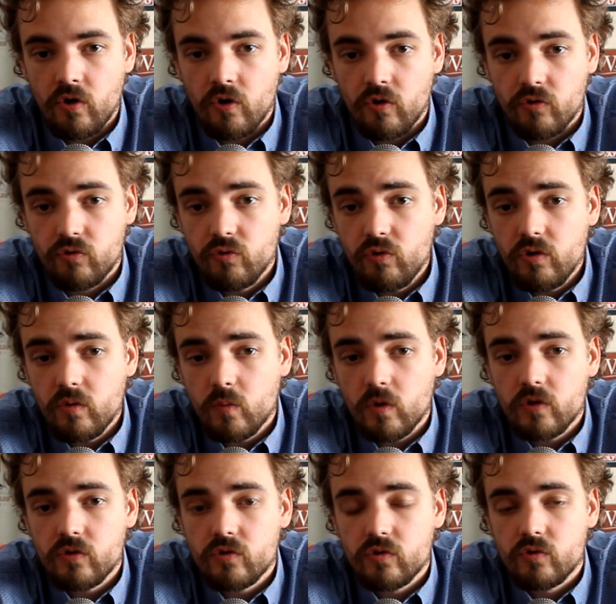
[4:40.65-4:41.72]
Do you
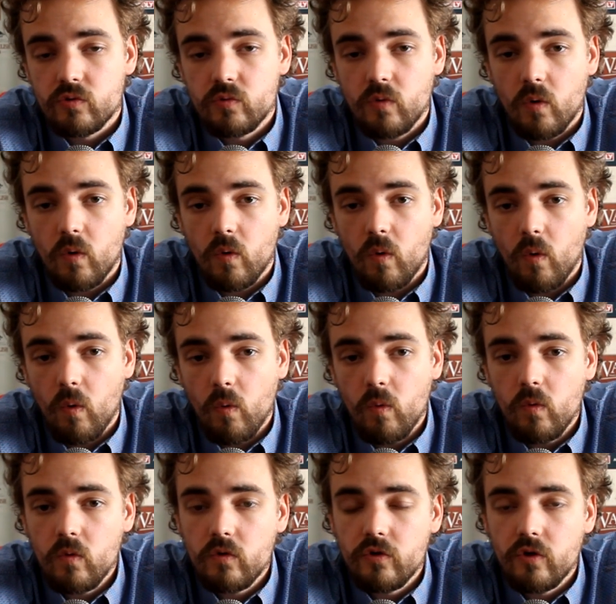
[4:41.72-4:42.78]
want to do
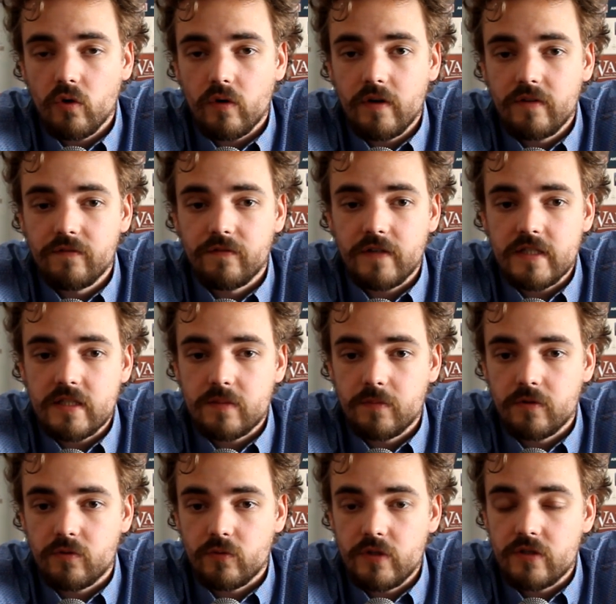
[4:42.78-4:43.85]
all your
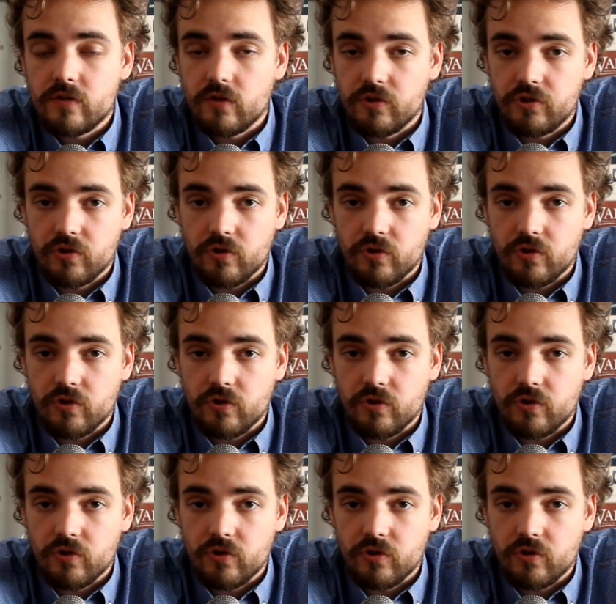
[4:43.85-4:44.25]
investment research